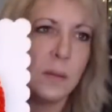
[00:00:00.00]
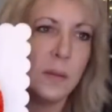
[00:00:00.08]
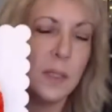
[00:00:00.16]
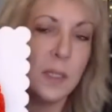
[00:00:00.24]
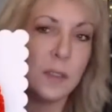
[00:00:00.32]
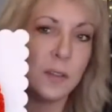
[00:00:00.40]

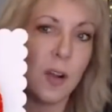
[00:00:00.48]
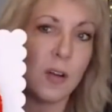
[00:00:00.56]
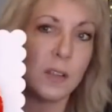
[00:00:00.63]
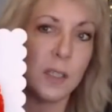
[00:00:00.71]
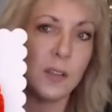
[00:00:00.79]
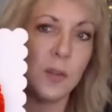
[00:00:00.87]
this
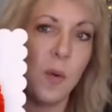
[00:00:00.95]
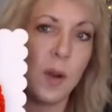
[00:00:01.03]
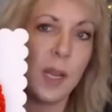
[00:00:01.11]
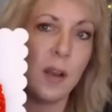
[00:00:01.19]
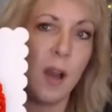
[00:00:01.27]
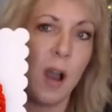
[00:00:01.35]
starts at
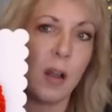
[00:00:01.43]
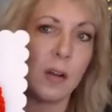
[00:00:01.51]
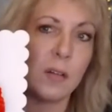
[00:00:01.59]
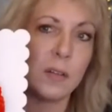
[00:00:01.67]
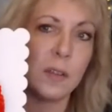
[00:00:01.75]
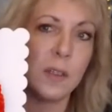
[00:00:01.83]

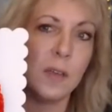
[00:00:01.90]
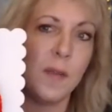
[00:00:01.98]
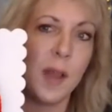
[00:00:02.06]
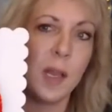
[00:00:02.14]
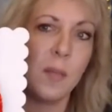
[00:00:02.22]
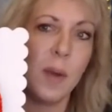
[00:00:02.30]
$20
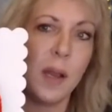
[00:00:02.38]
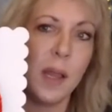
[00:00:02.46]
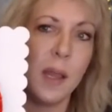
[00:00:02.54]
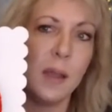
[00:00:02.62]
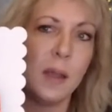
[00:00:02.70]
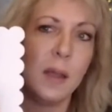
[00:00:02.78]
if
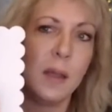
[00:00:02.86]
anybody